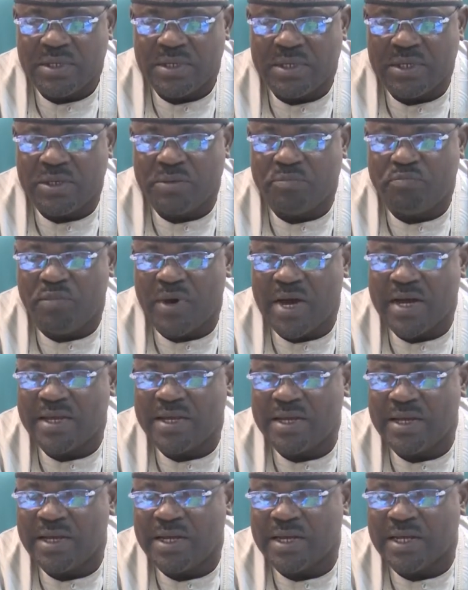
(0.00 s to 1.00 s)
if
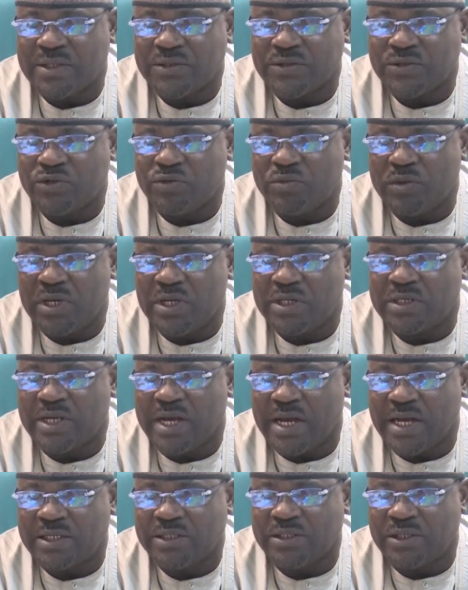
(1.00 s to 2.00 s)
backing can stimulate
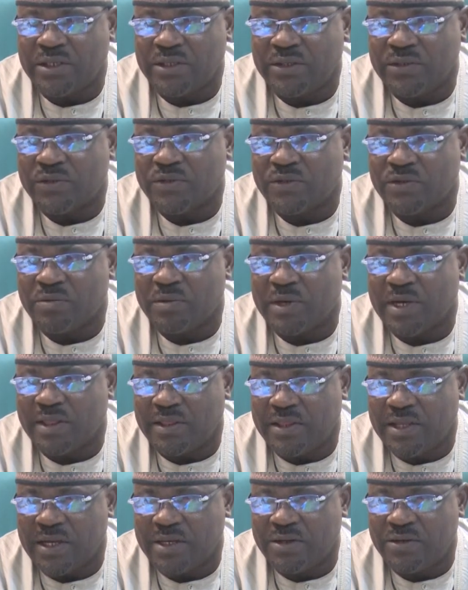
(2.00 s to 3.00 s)
action, you stop at that.